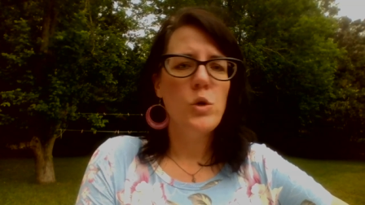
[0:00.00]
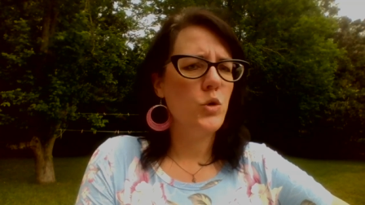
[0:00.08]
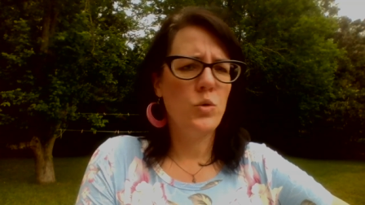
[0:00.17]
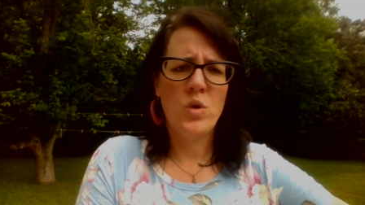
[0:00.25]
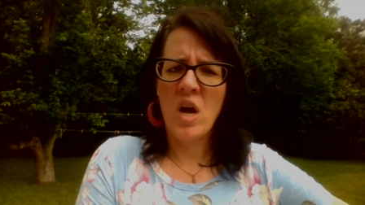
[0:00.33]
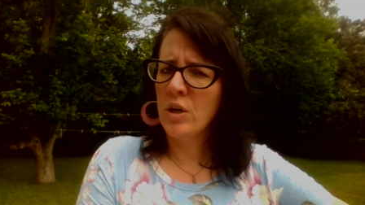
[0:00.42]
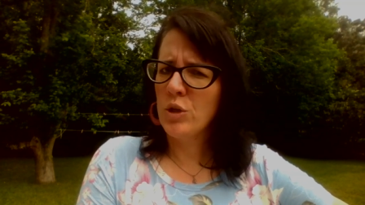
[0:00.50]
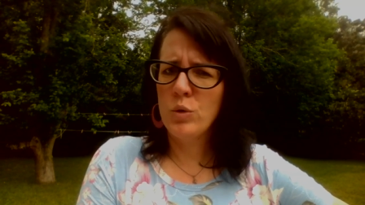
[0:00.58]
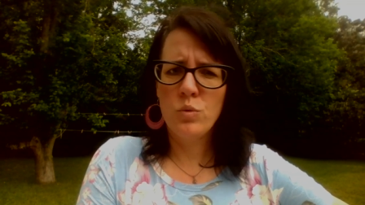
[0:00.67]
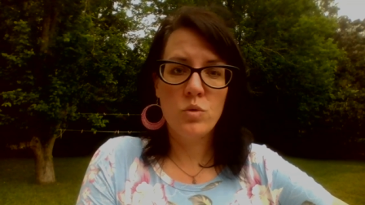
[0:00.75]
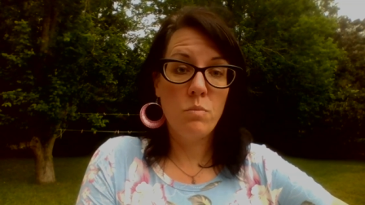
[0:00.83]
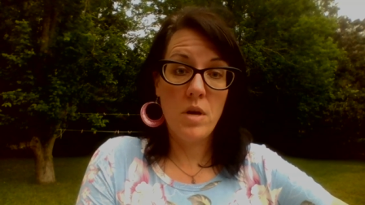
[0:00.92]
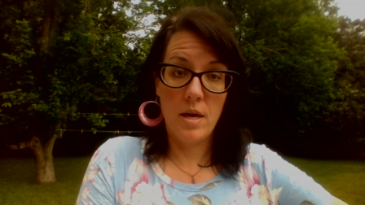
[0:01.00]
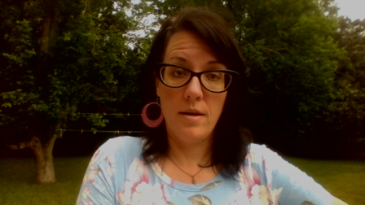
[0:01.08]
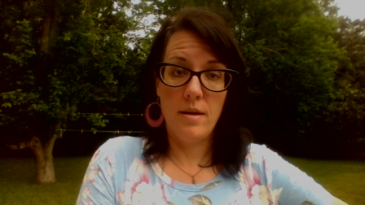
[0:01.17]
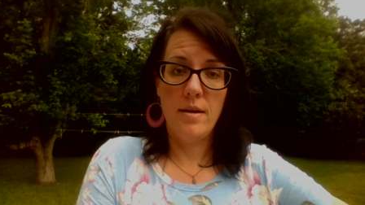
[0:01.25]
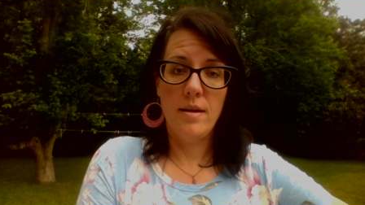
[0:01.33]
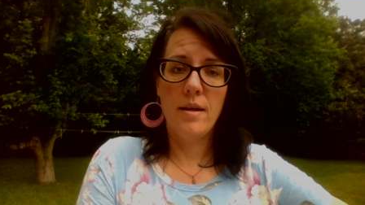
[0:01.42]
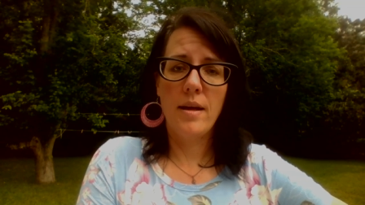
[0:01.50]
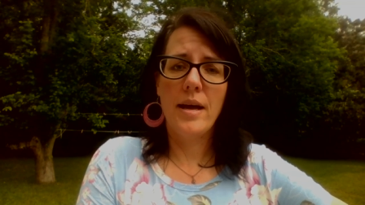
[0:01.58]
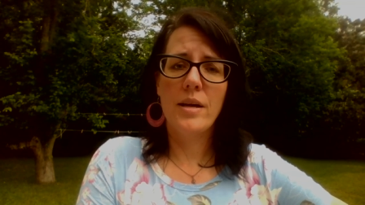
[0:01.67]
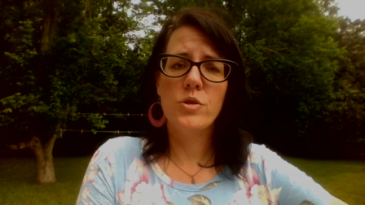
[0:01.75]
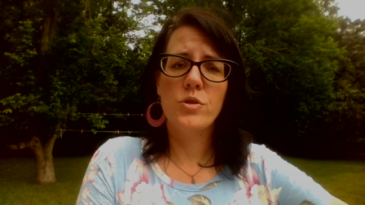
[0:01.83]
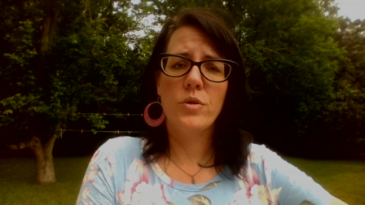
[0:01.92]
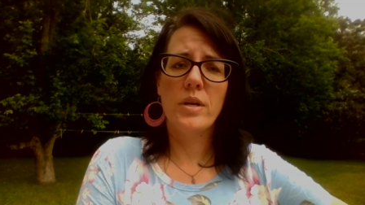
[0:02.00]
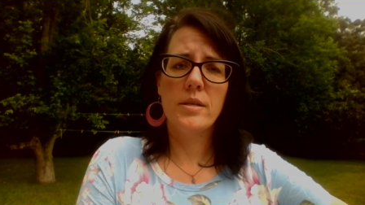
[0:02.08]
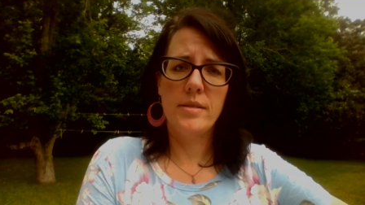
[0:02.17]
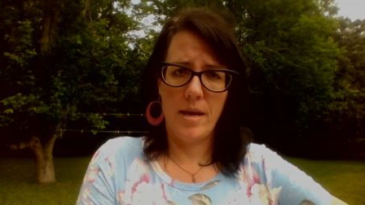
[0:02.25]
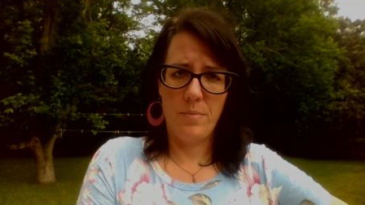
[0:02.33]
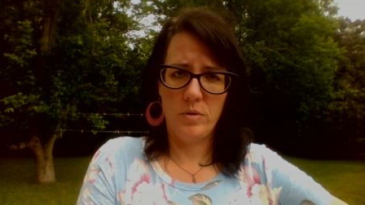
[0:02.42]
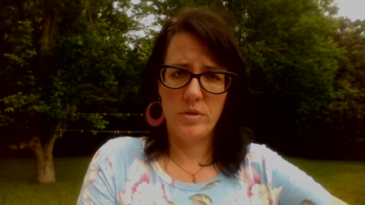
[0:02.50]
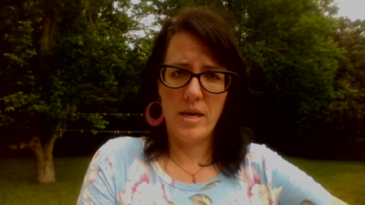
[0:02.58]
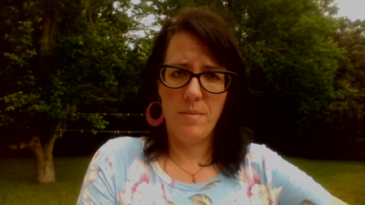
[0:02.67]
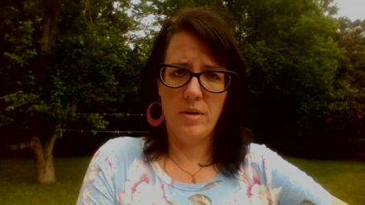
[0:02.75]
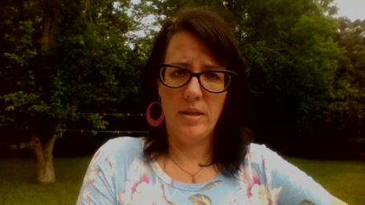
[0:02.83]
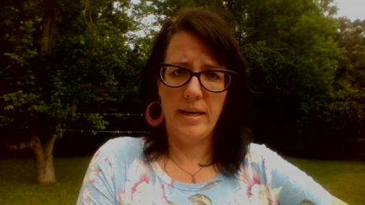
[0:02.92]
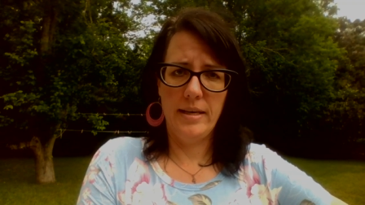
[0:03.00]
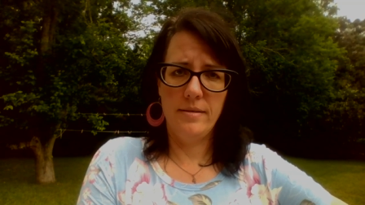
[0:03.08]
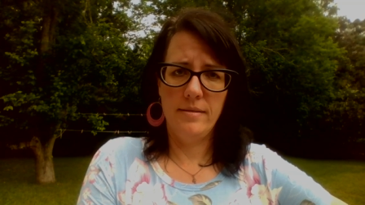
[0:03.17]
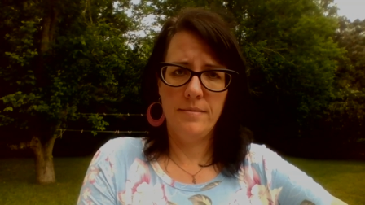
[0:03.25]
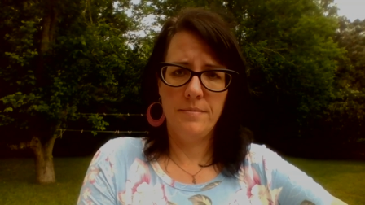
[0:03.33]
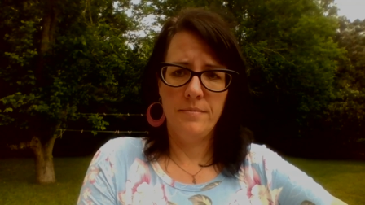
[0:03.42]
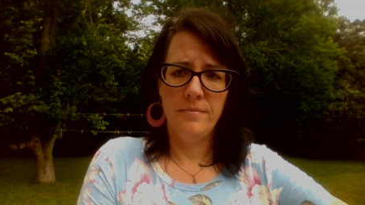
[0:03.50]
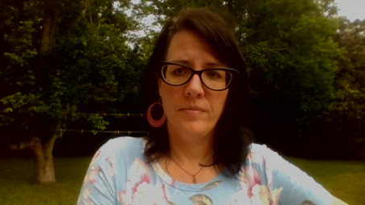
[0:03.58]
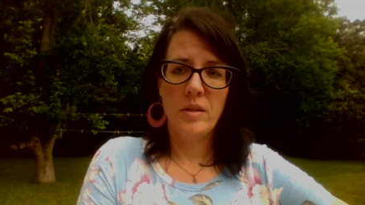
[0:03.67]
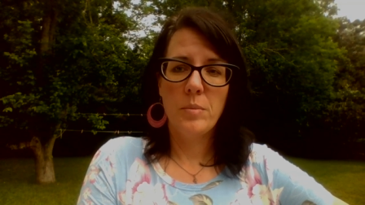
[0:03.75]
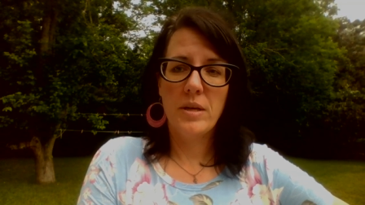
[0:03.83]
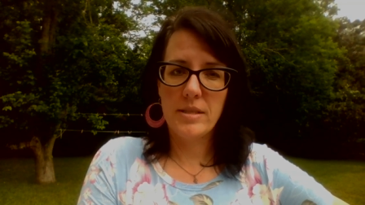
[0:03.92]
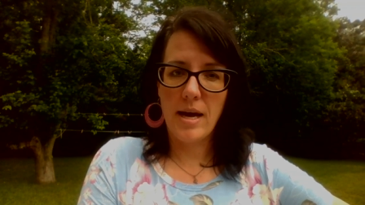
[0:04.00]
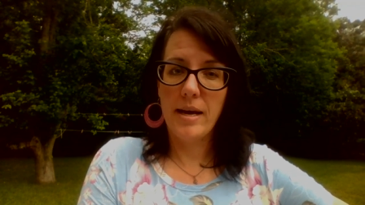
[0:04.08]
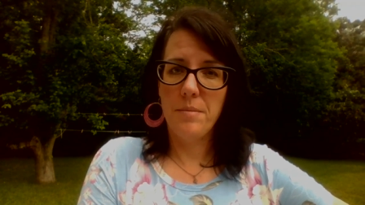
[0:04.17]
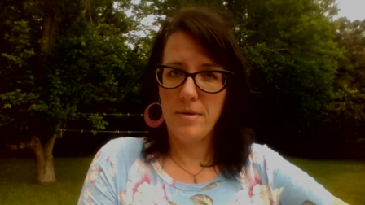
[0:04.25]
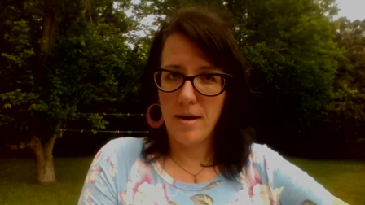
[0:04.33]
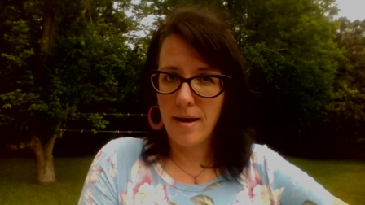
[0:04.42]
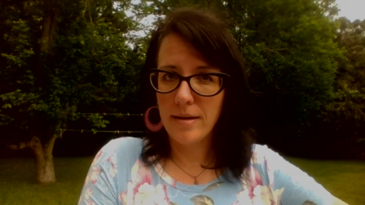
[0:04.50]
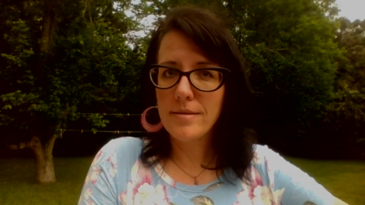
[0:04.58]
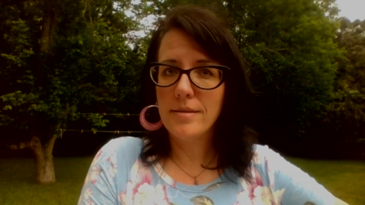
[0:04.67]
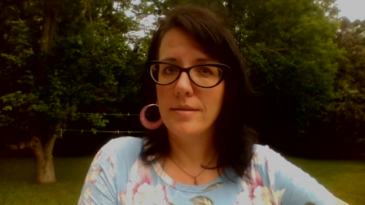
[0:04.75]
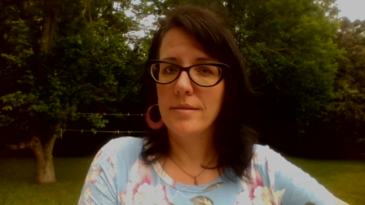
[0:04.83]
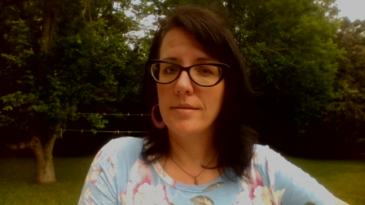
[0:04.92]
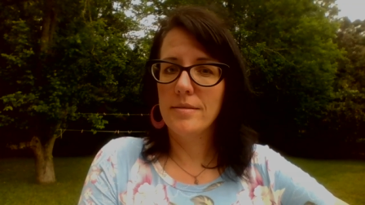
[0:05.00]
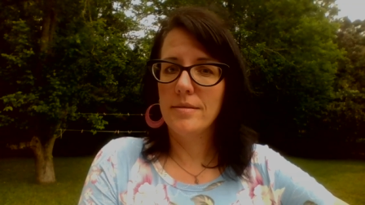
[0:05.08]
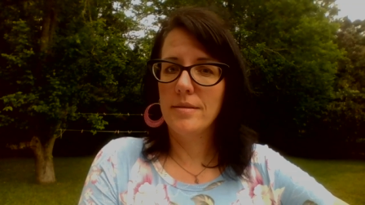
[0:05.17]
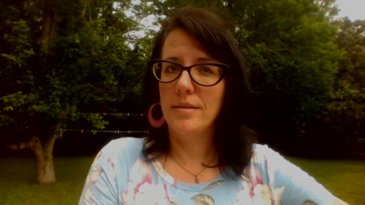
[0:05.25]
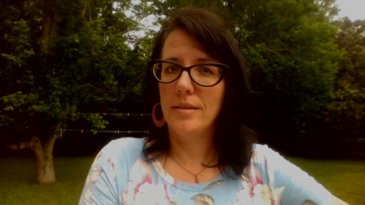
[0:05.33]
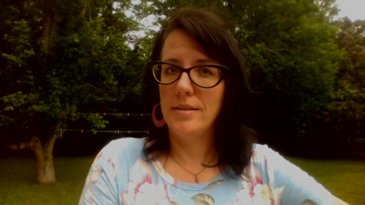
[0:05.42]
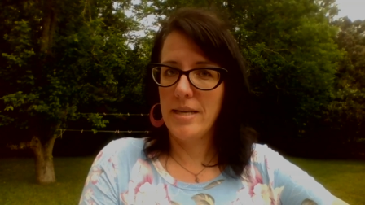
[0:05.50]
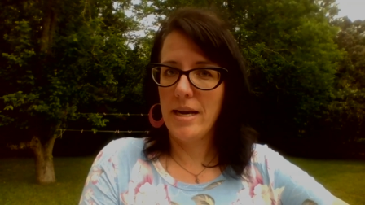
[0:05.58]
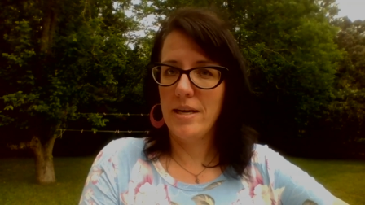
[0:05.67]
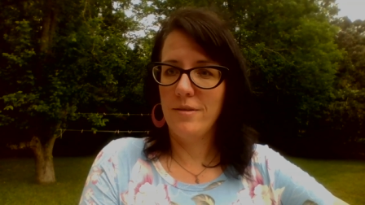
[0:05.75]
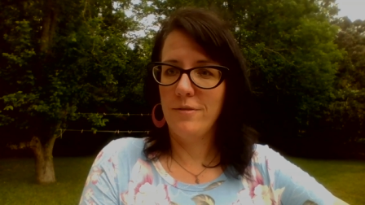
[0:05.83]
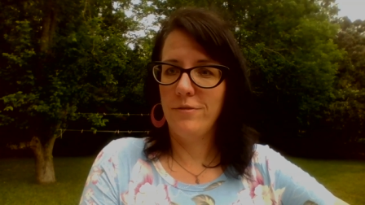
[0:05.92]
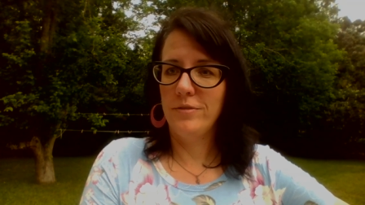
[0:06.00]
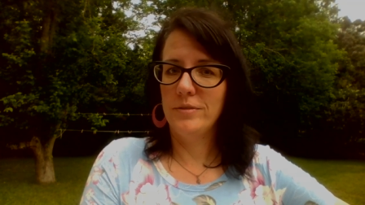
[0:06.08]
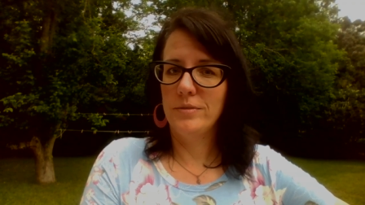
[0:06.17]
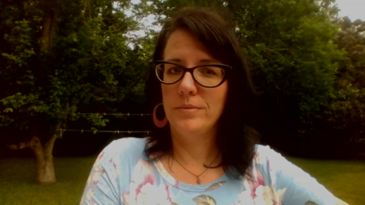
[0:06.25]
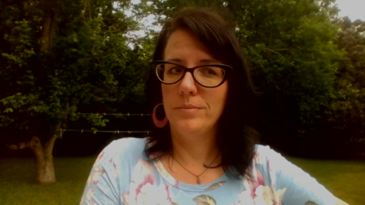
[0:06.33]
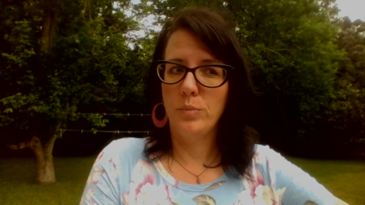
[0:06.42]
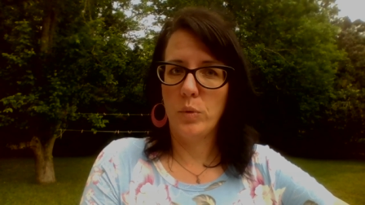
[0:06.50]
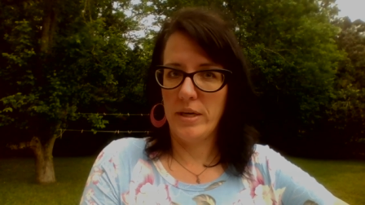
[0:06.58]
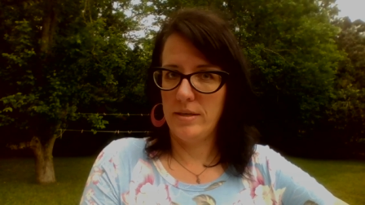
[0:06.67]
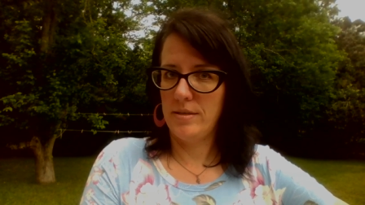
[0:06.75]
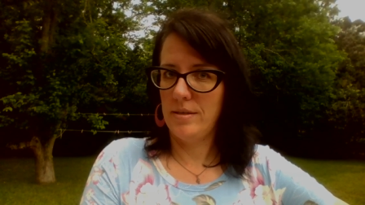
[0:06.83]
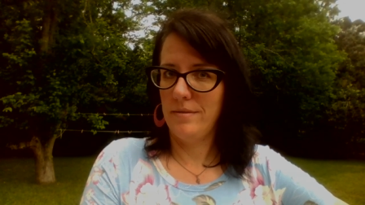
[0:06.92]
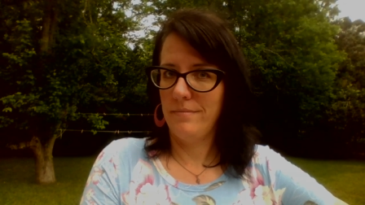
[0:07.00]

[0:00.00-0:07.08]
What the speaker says: Do not use me as your example to emulate, because I am not a native Brit.